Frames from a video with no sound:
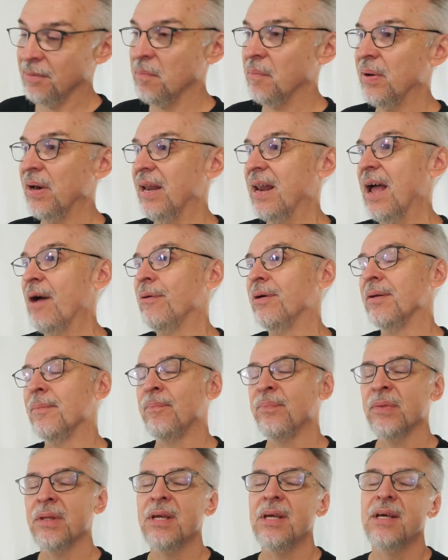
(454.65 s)
but I
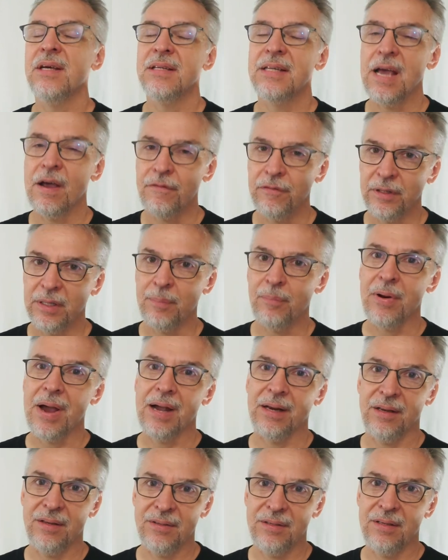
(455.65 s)
would definitely
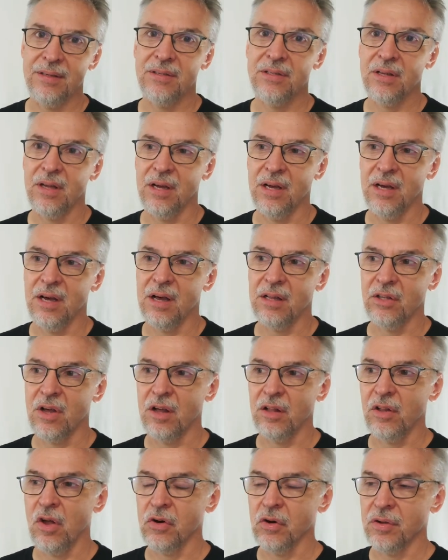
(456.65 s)
practice this a
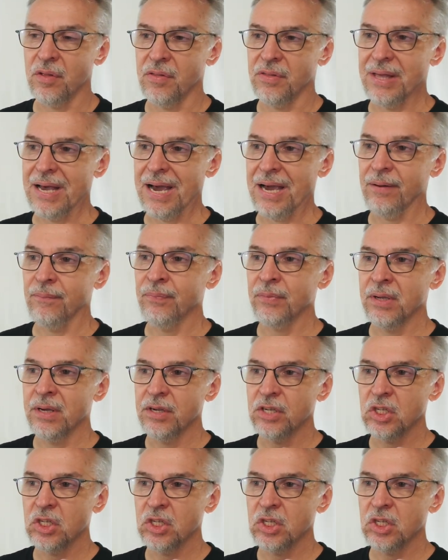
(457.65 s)
lot longer than that,